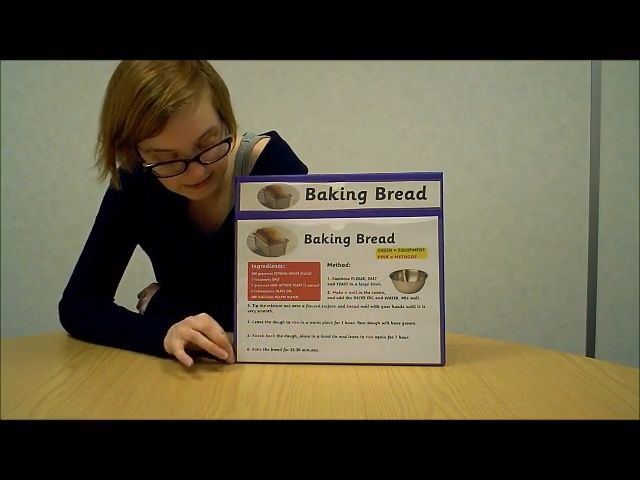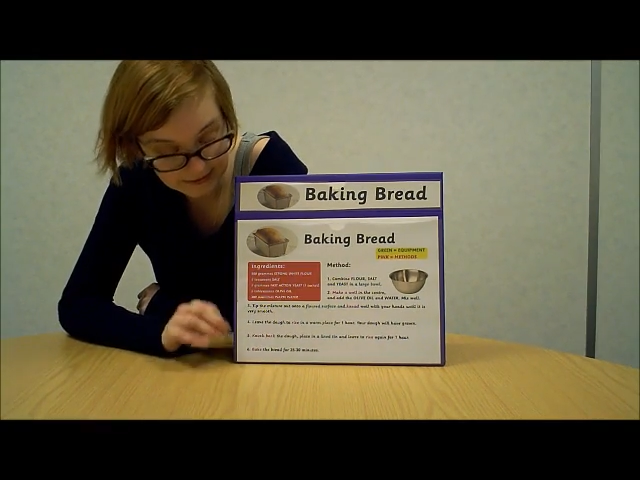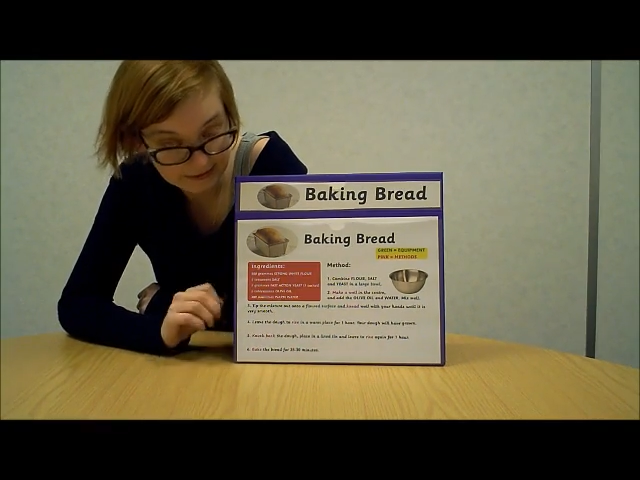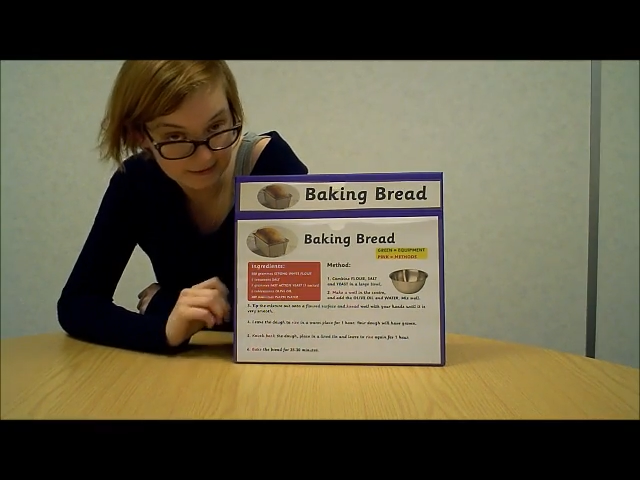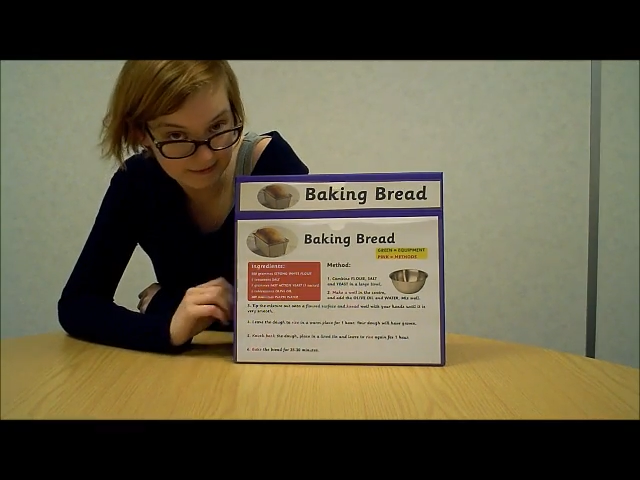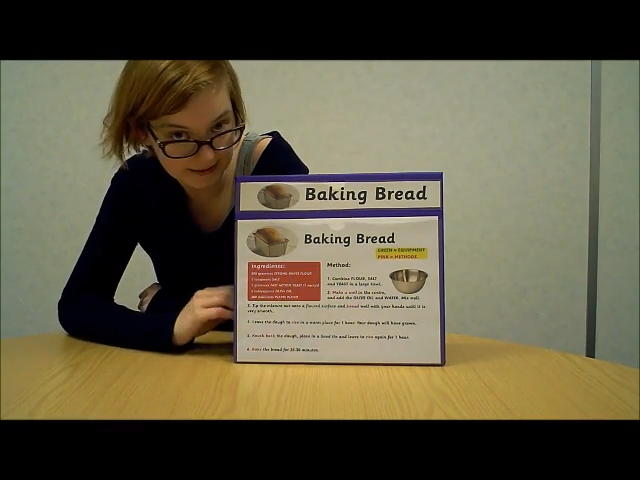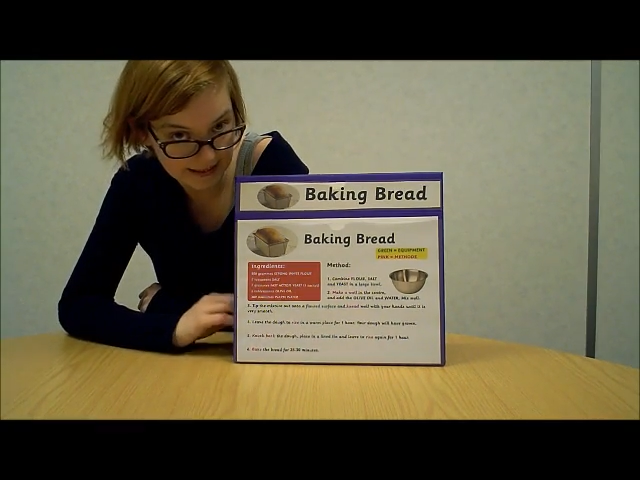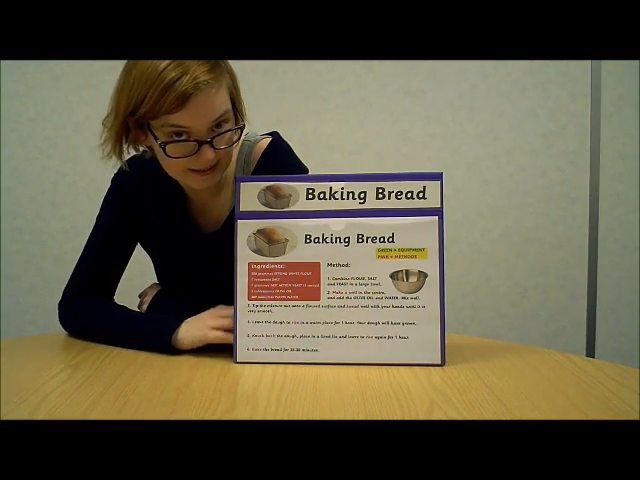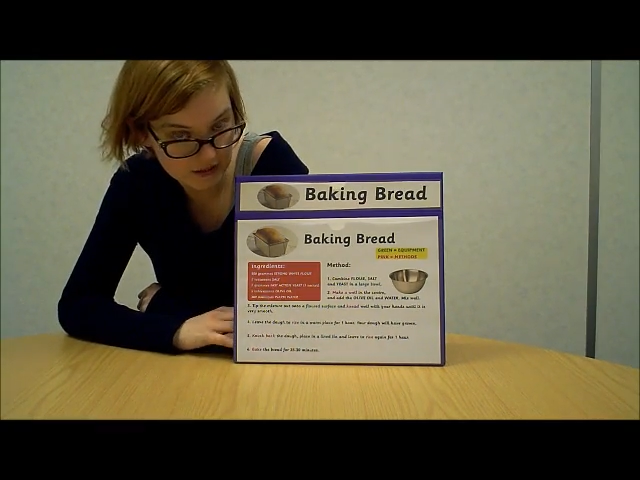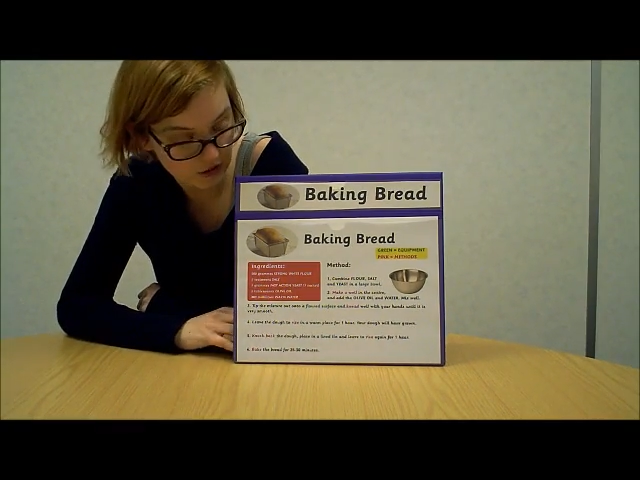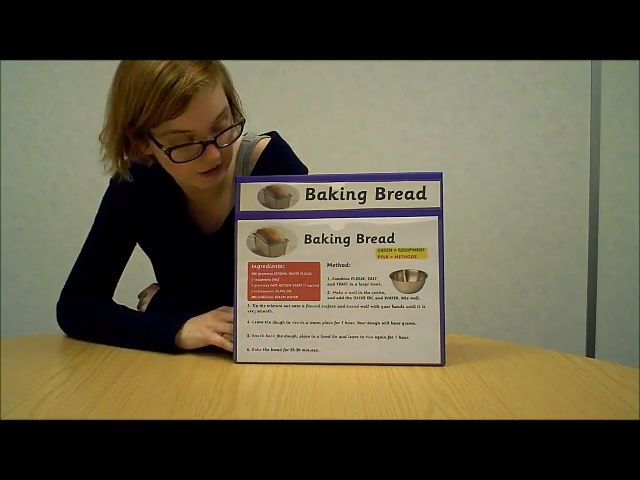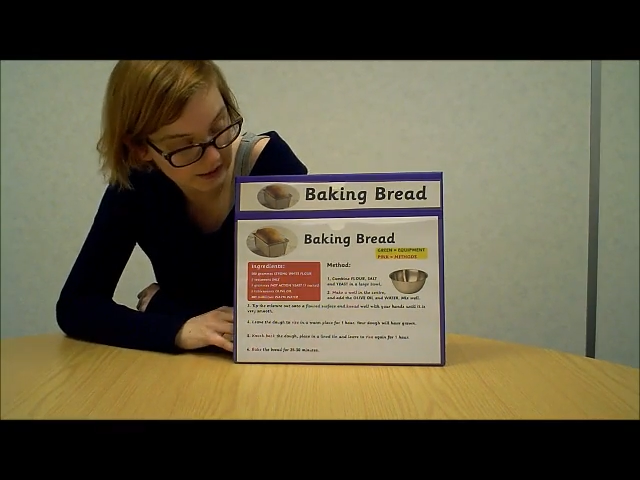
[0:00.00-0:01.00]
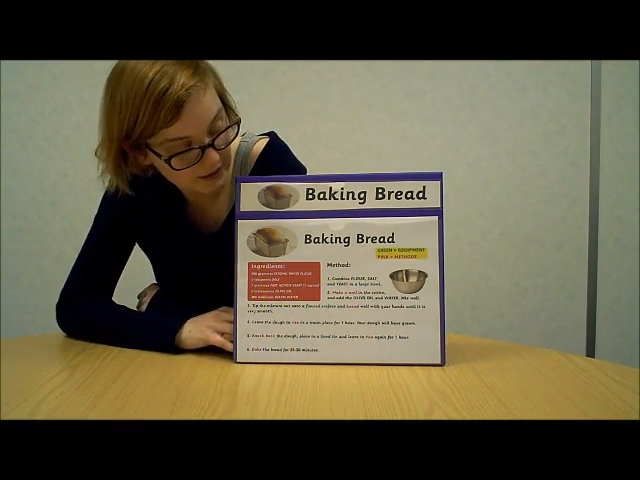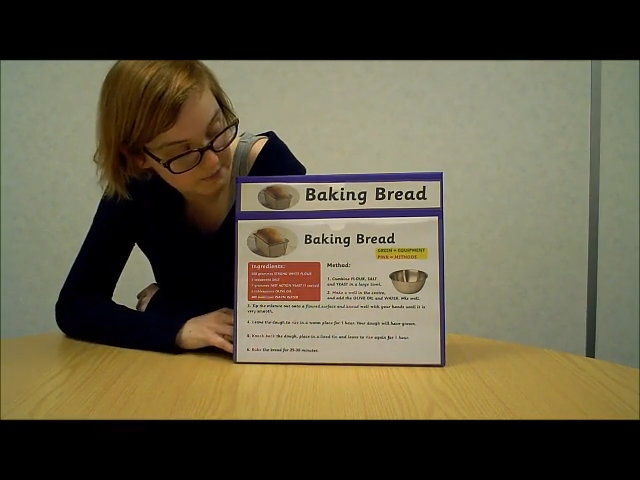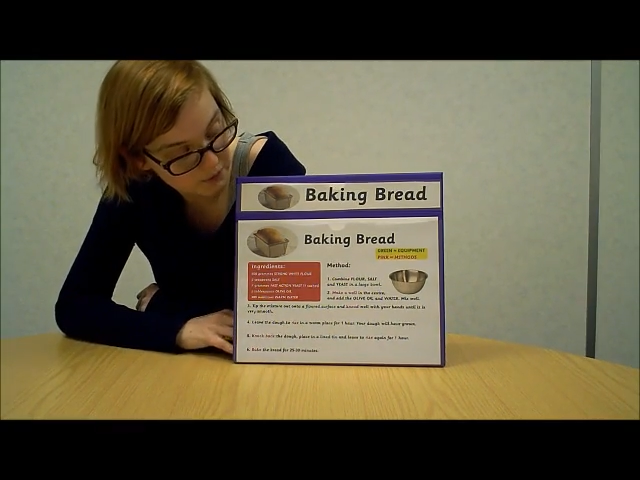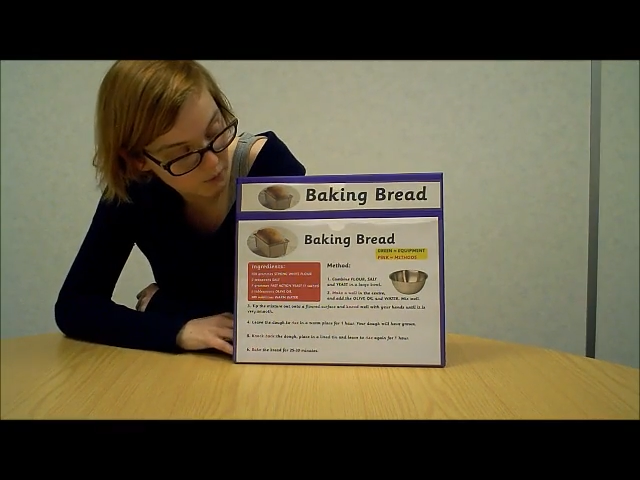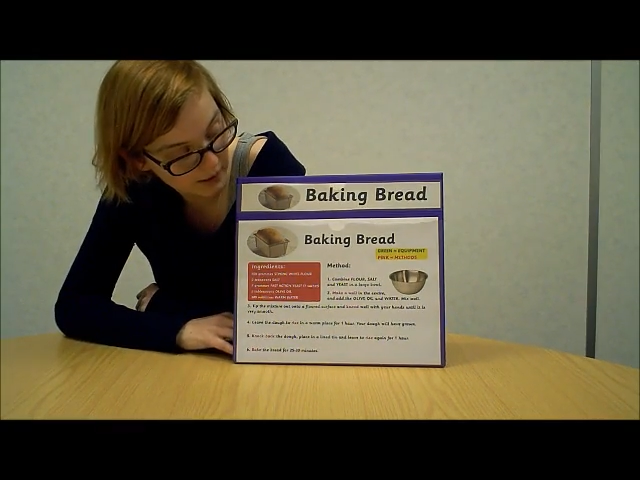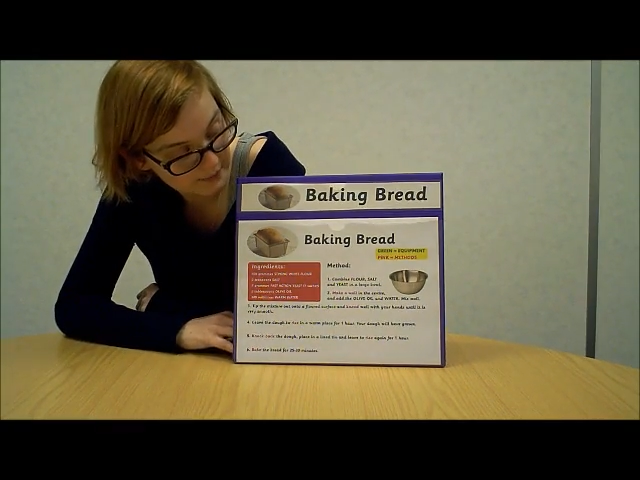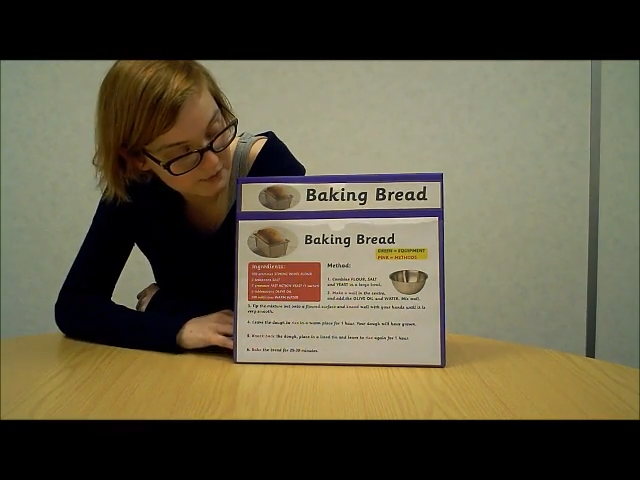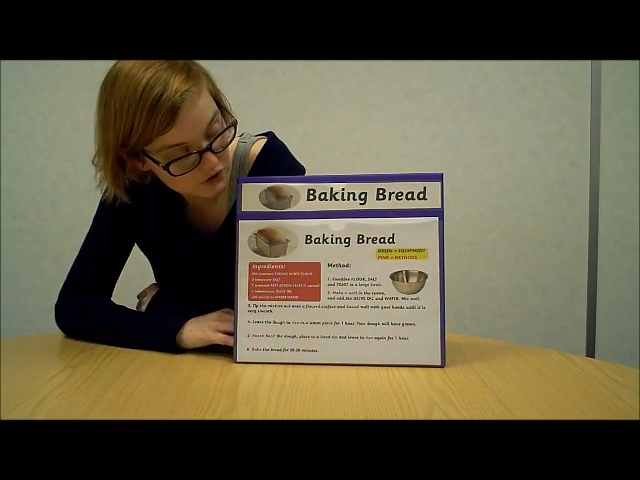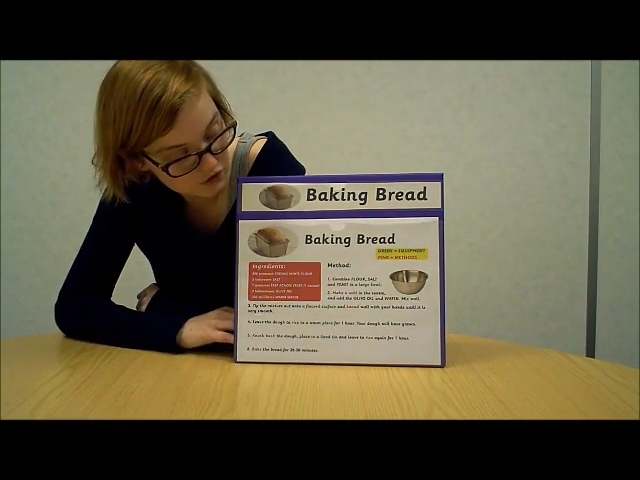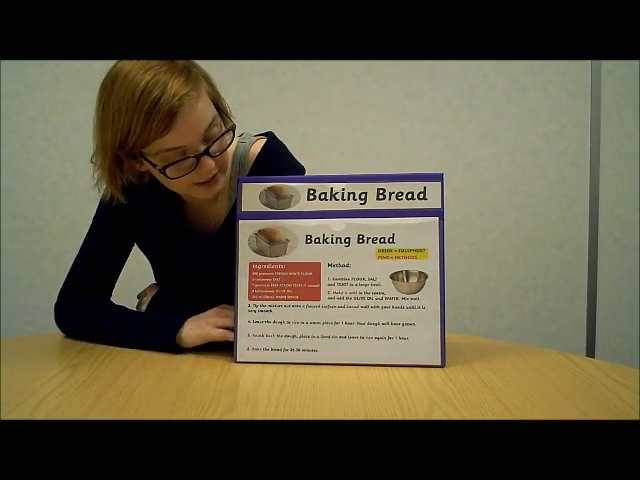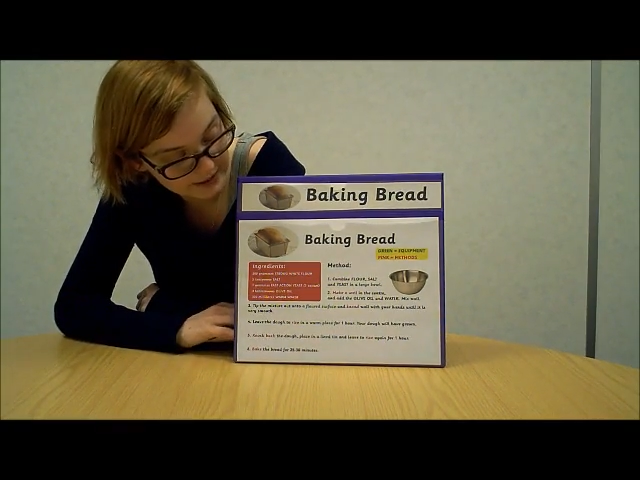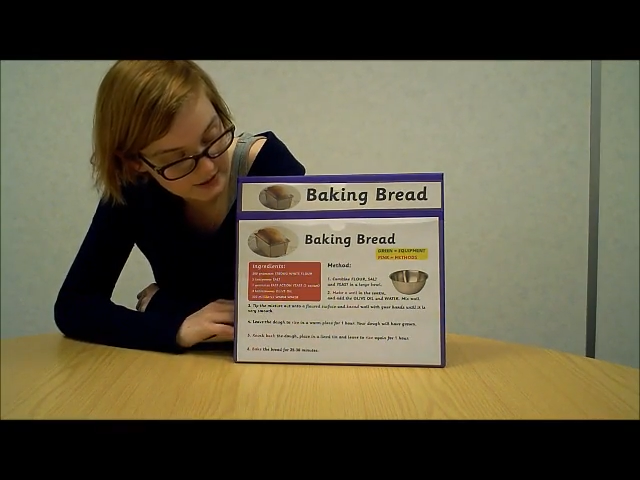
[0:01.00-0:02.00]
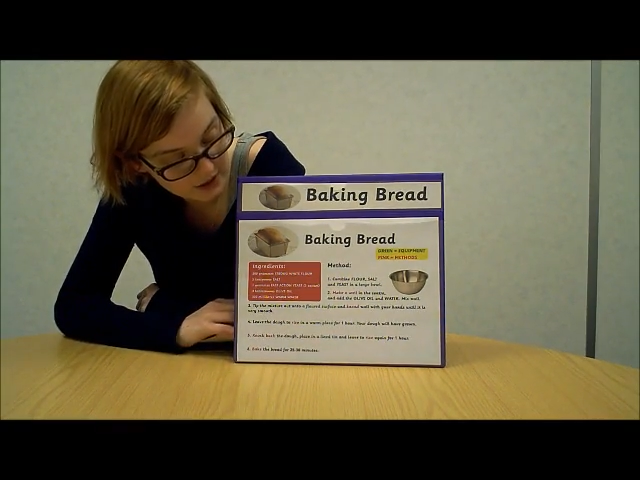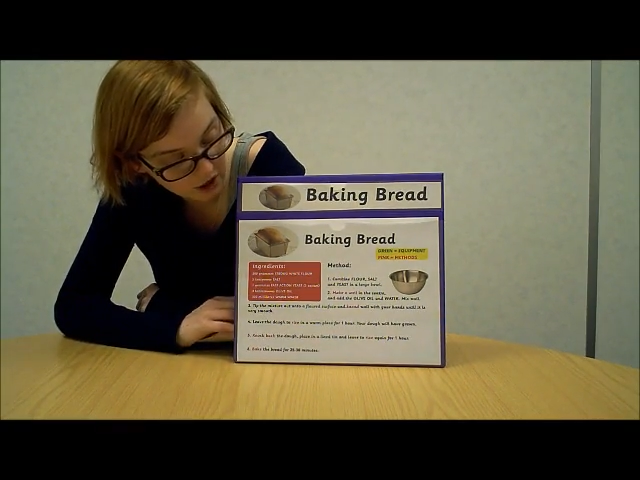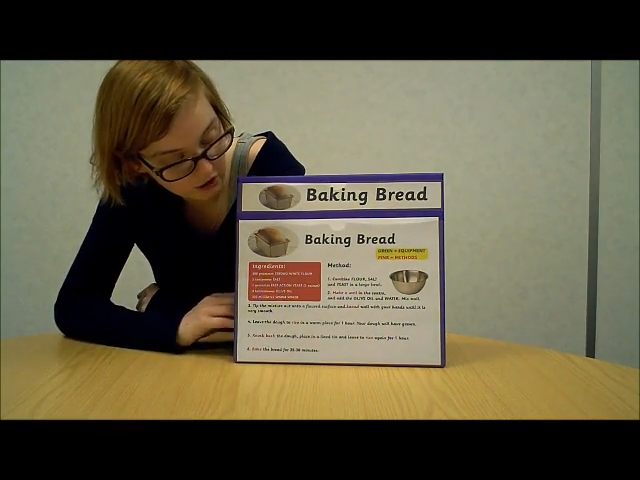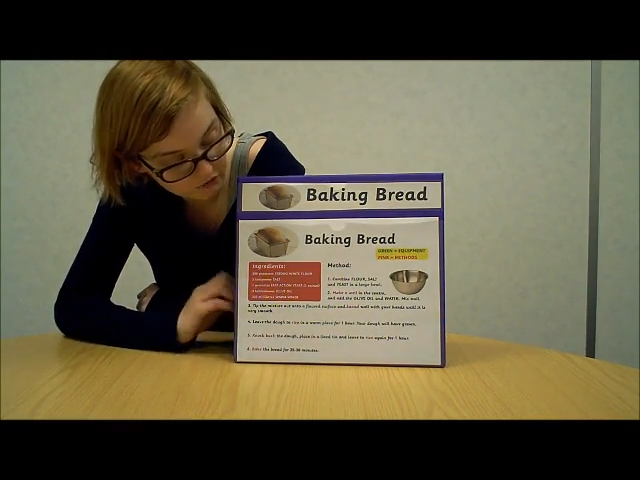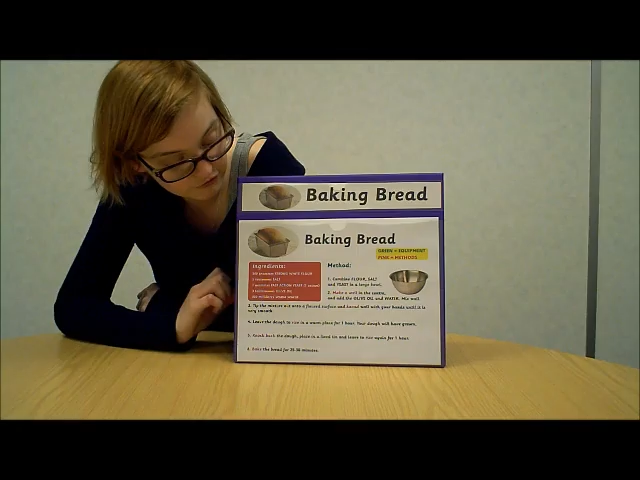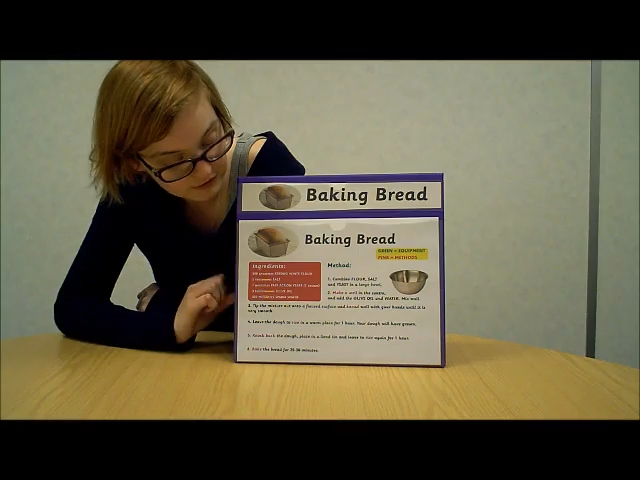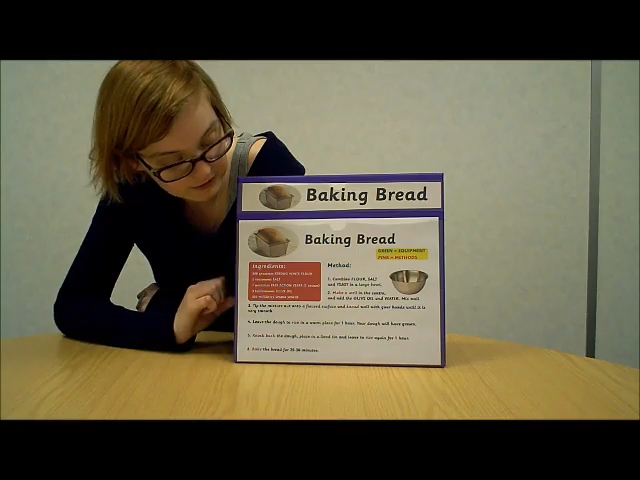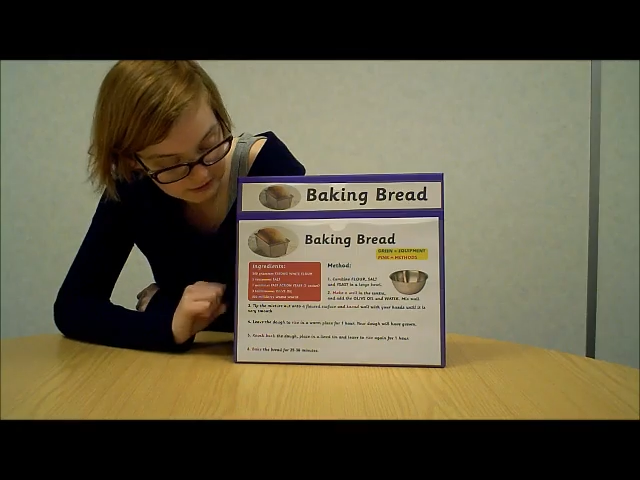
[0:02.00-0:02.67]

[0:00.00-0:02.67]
anything that gets on it can be wiped straight off.